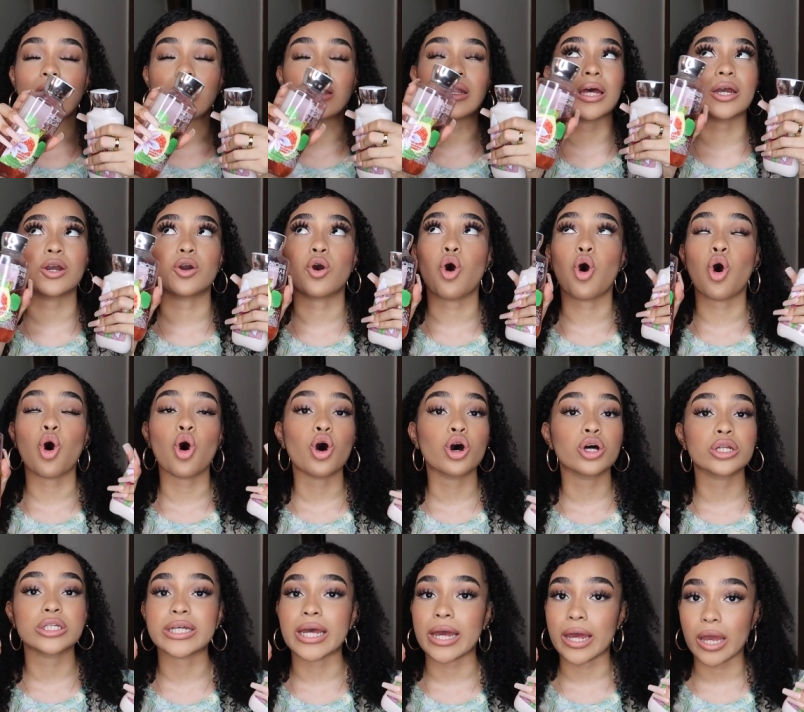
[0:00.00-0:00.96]
like
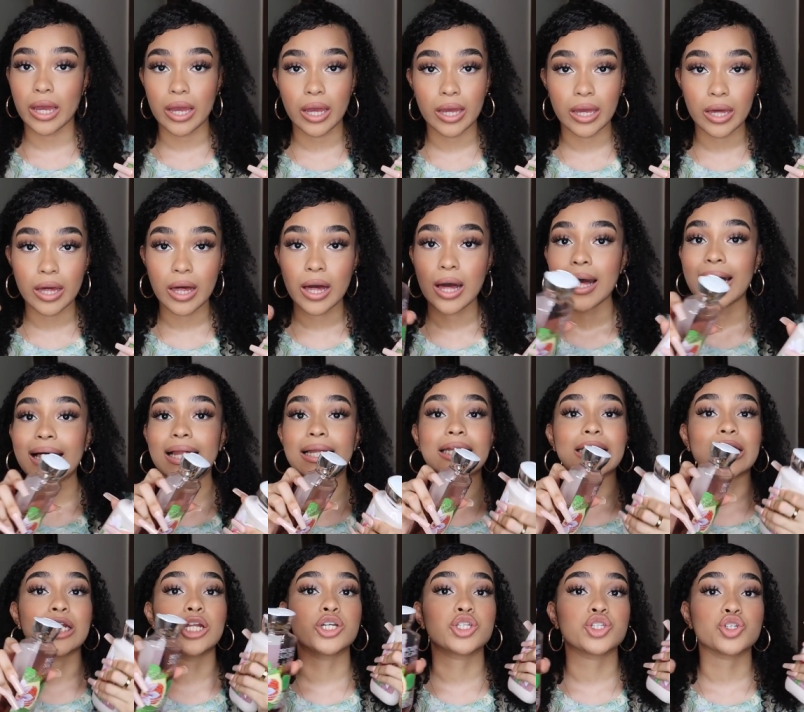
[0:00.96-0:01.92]
all day
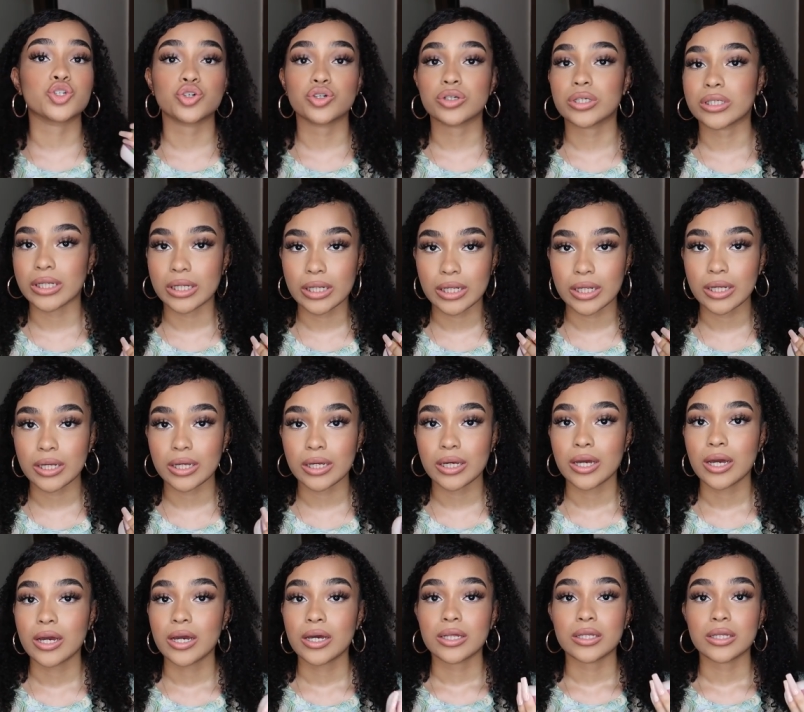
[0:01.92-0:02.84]
literally